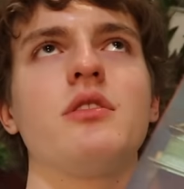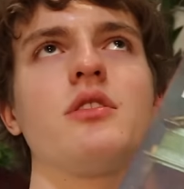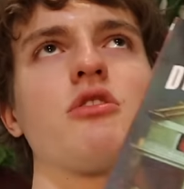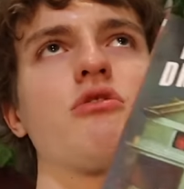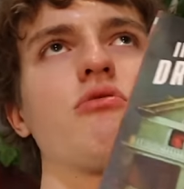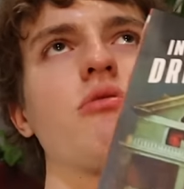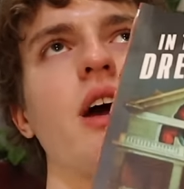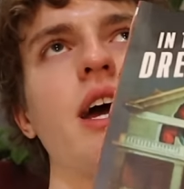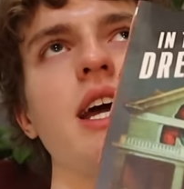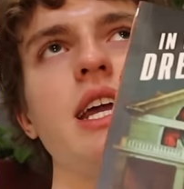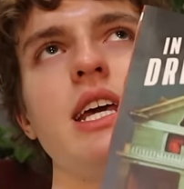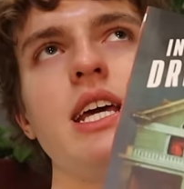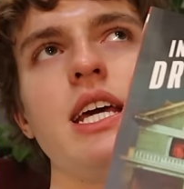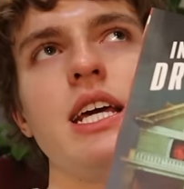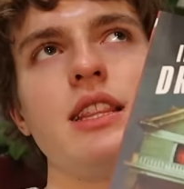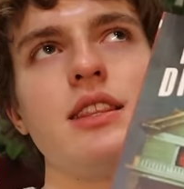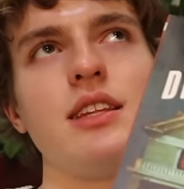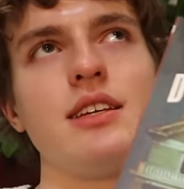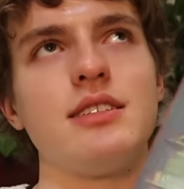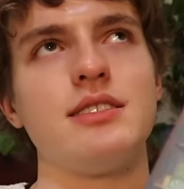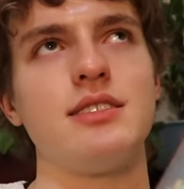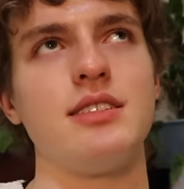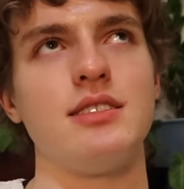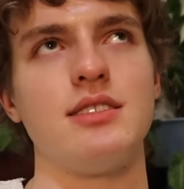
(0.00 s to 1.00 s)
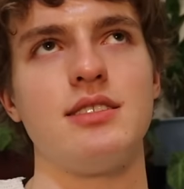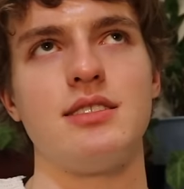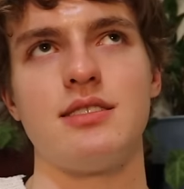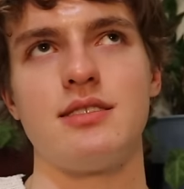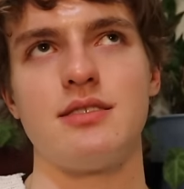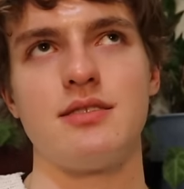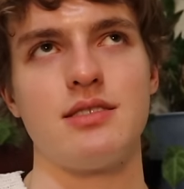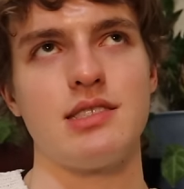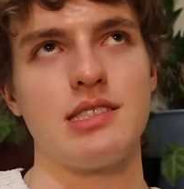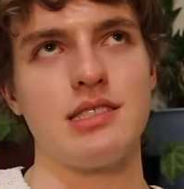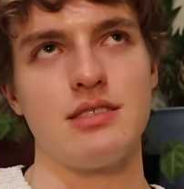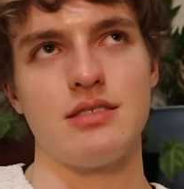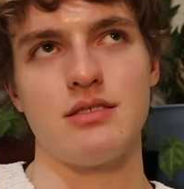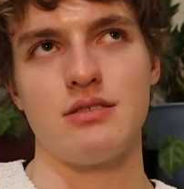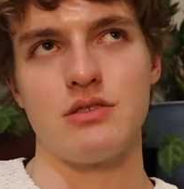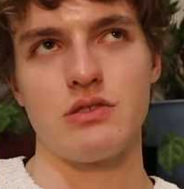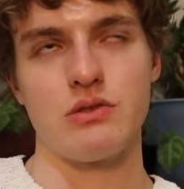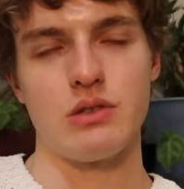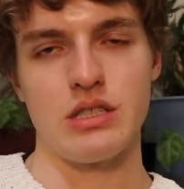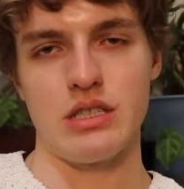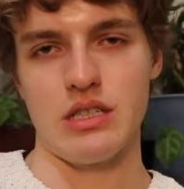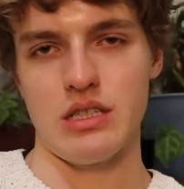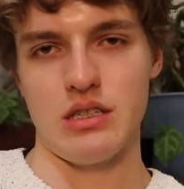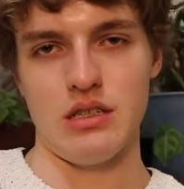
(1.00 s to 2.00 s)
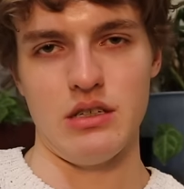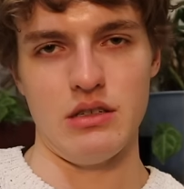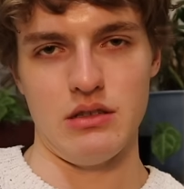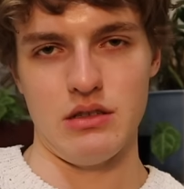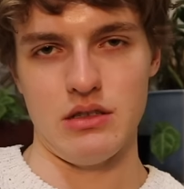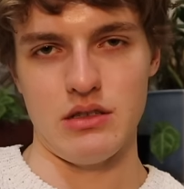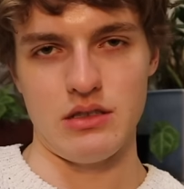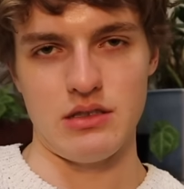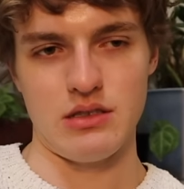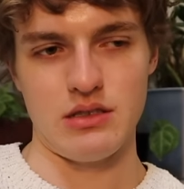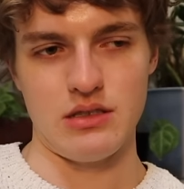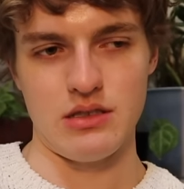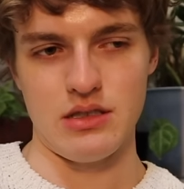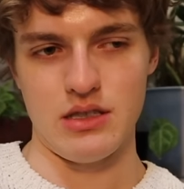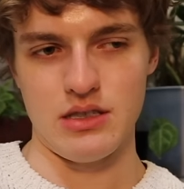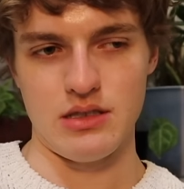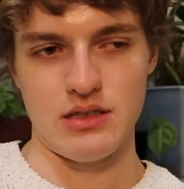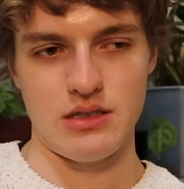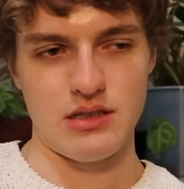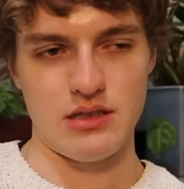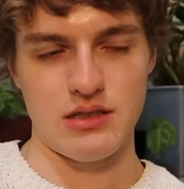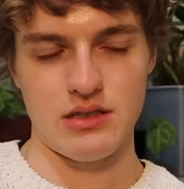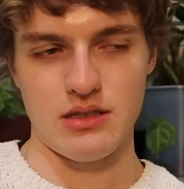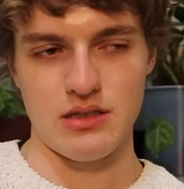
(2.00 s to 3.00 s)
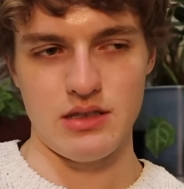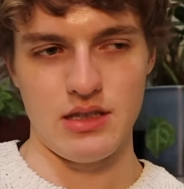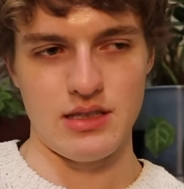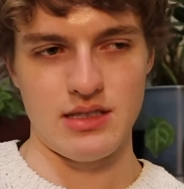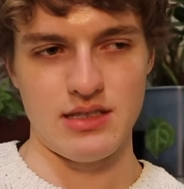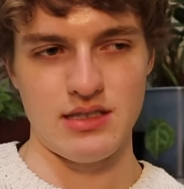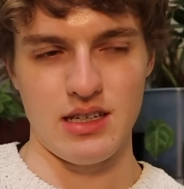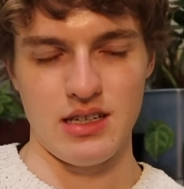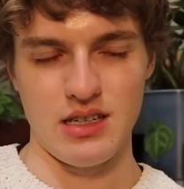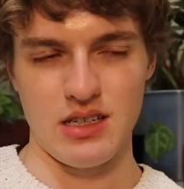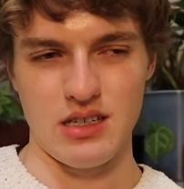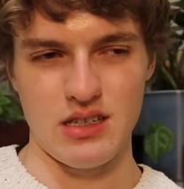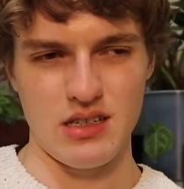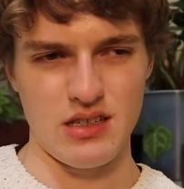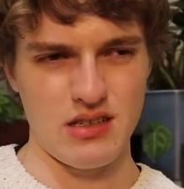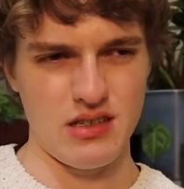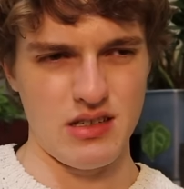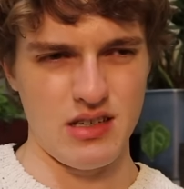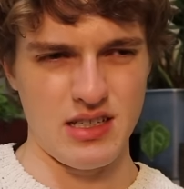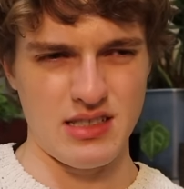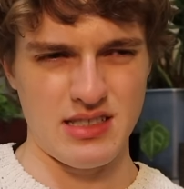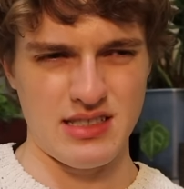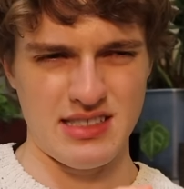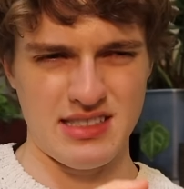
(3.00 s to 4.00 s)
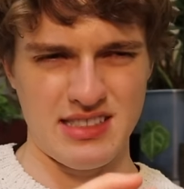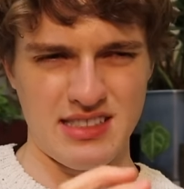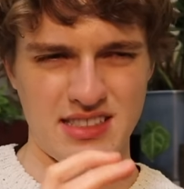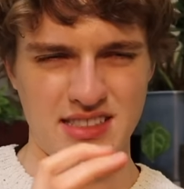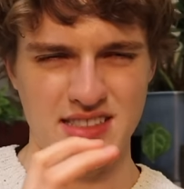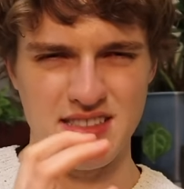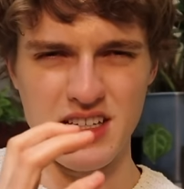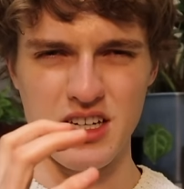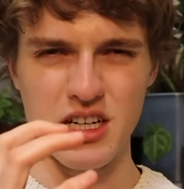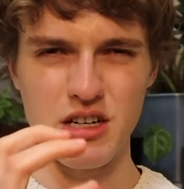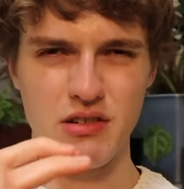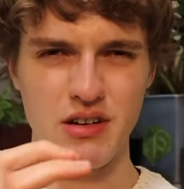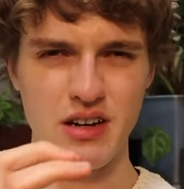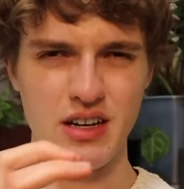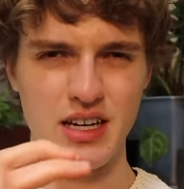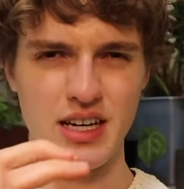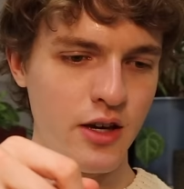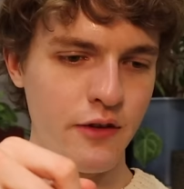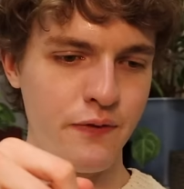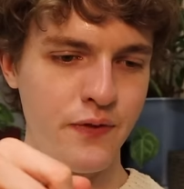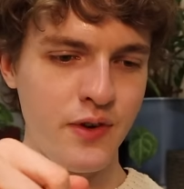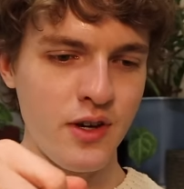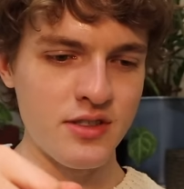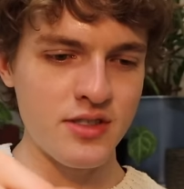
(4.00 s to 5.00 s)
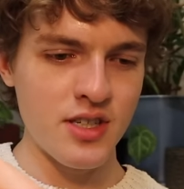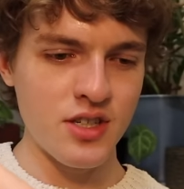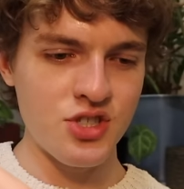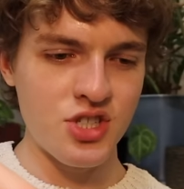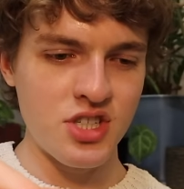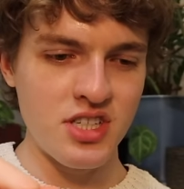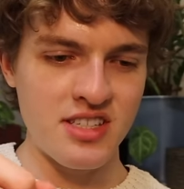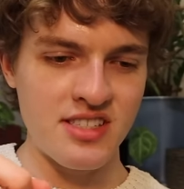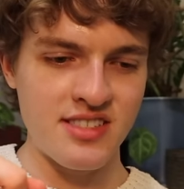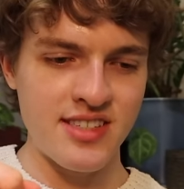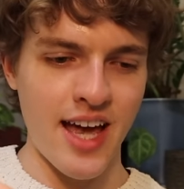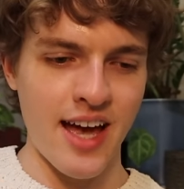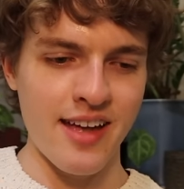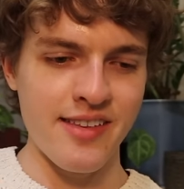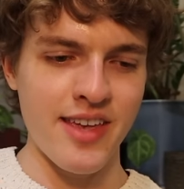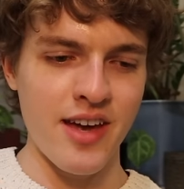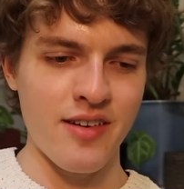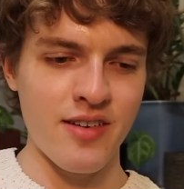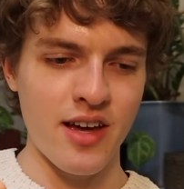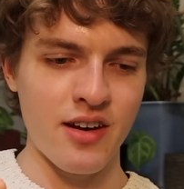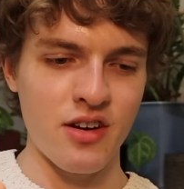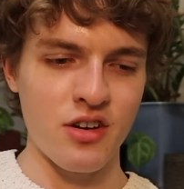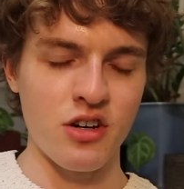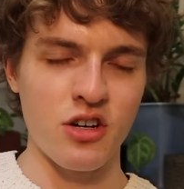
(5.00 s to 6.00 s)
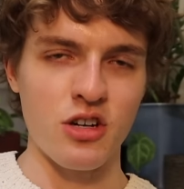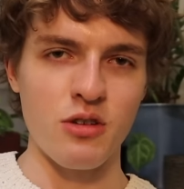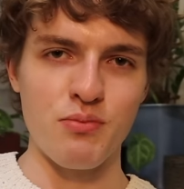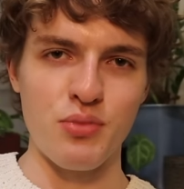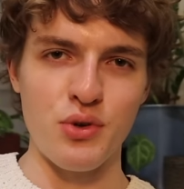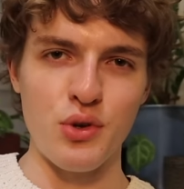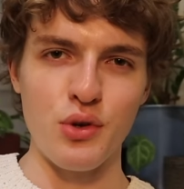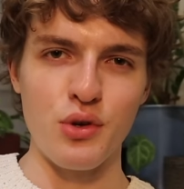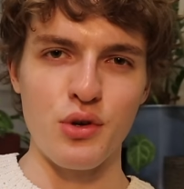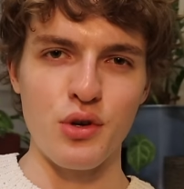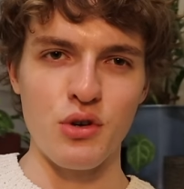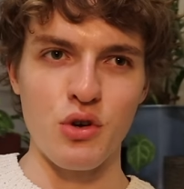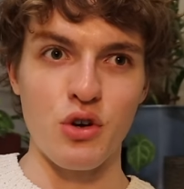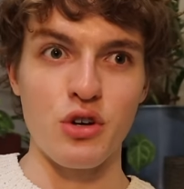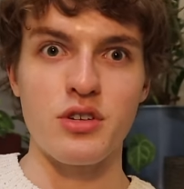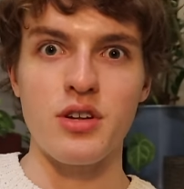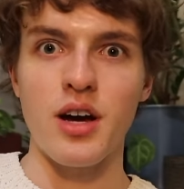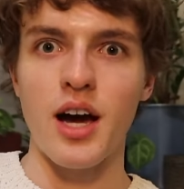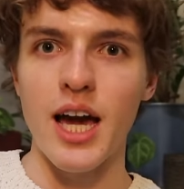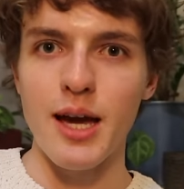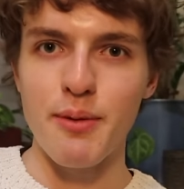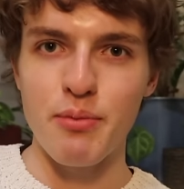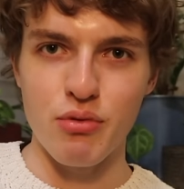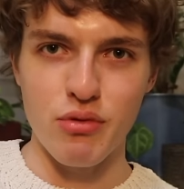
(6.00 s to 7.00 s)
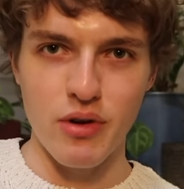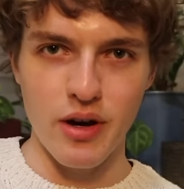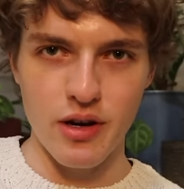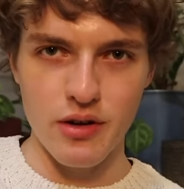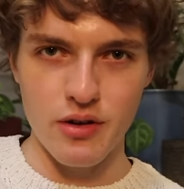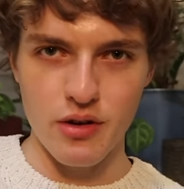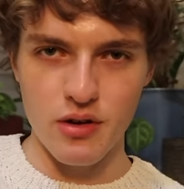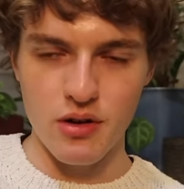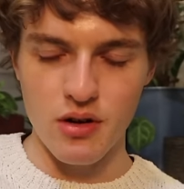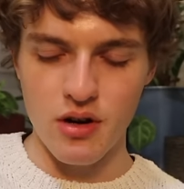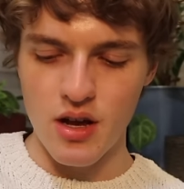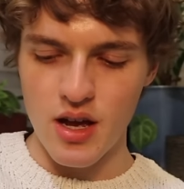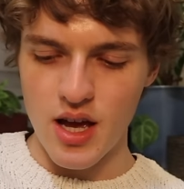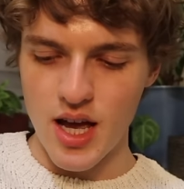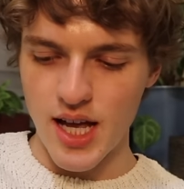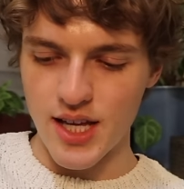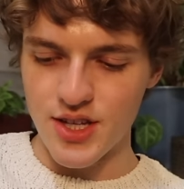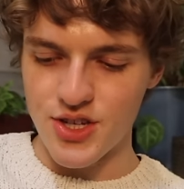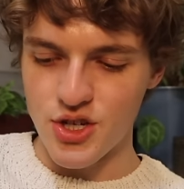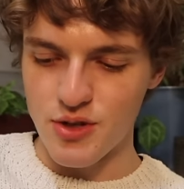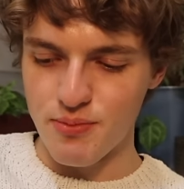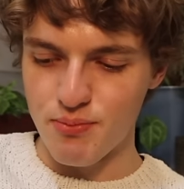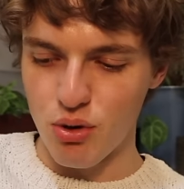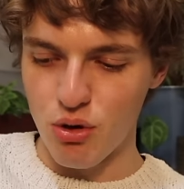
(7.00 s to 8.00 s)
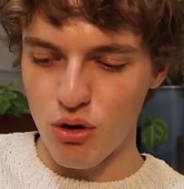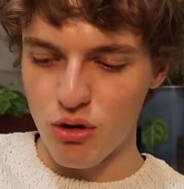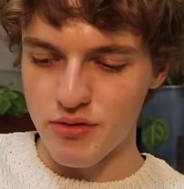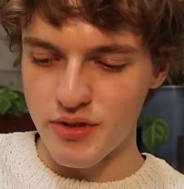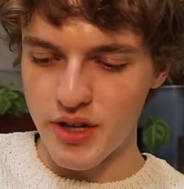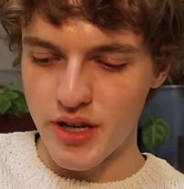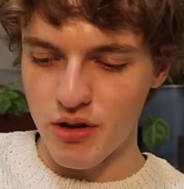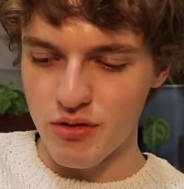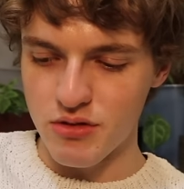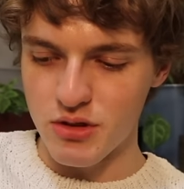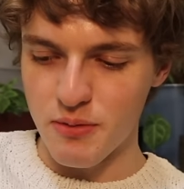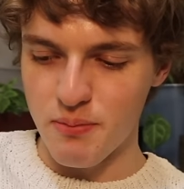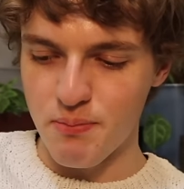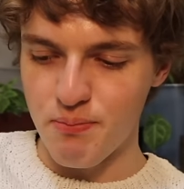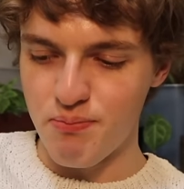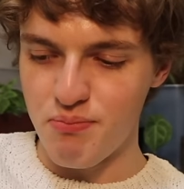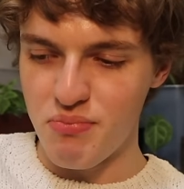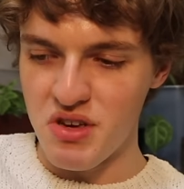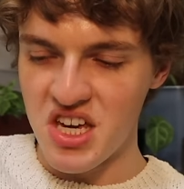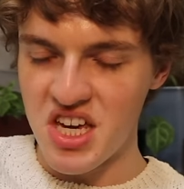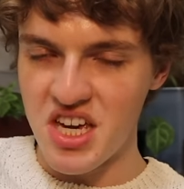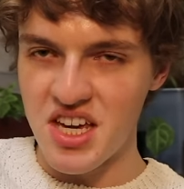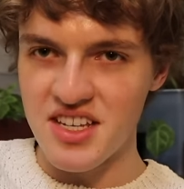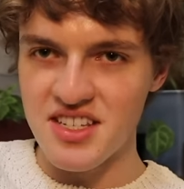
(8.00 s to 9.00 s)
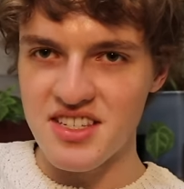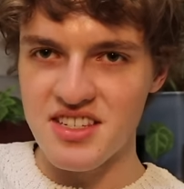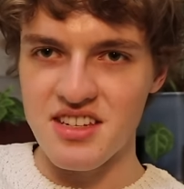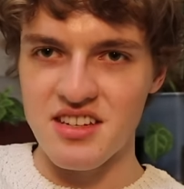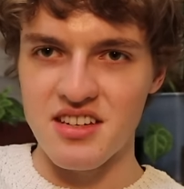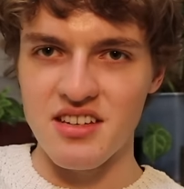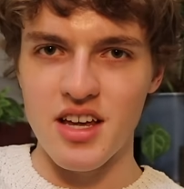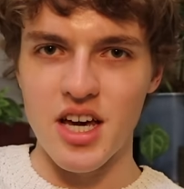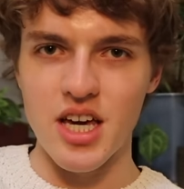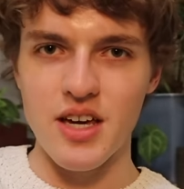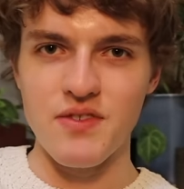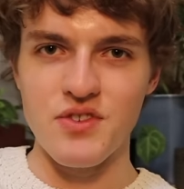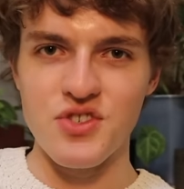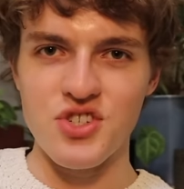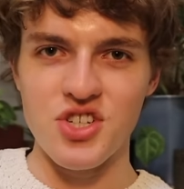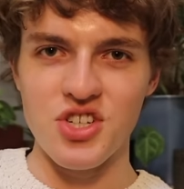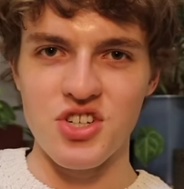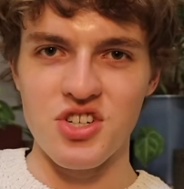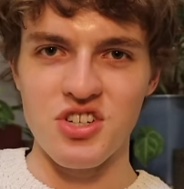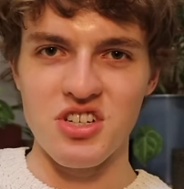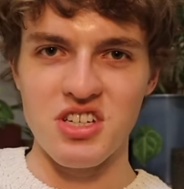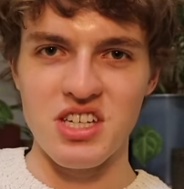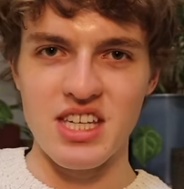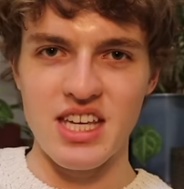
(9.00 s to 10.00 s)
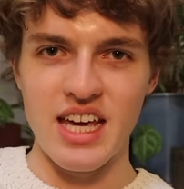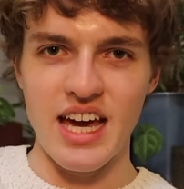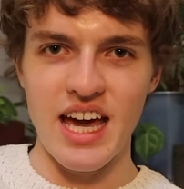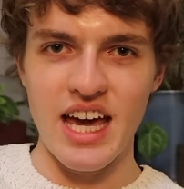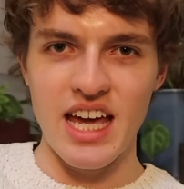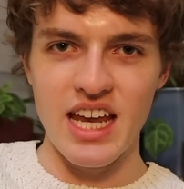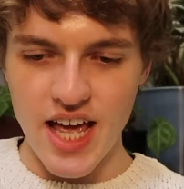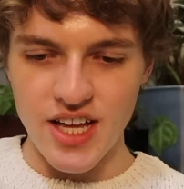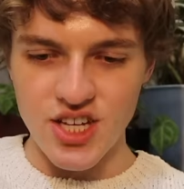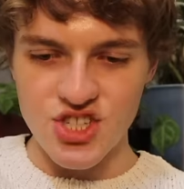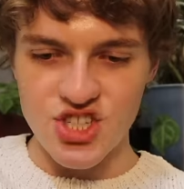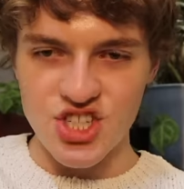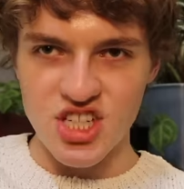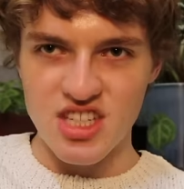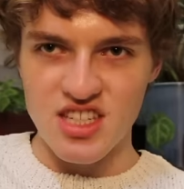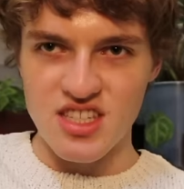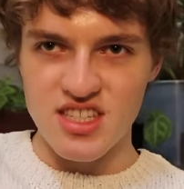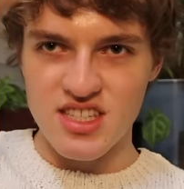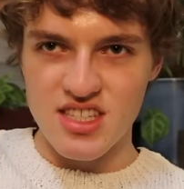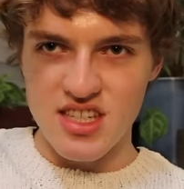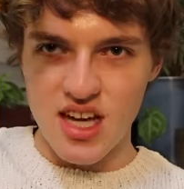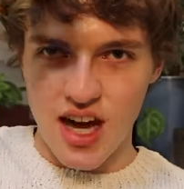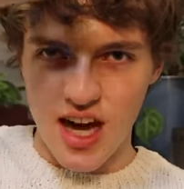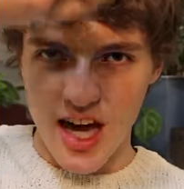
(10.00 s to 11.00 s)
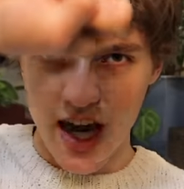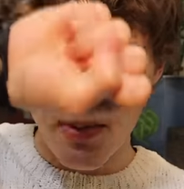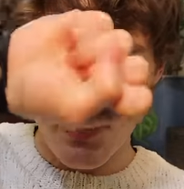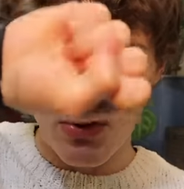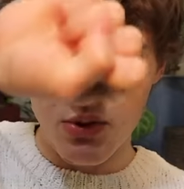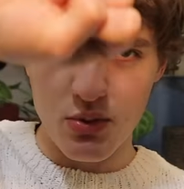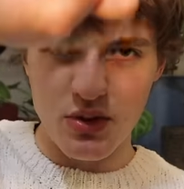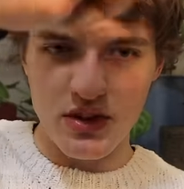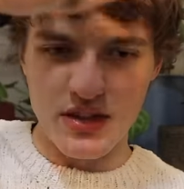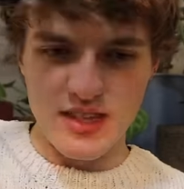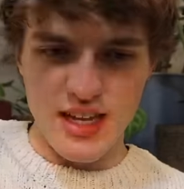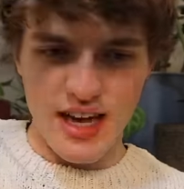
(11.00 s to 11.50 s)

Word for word: the writing in this is ridiculous. It's it's like it's searing. It feels like she sat down at her computer or typewriter and she pulled out the biggest knife she could get and she typed with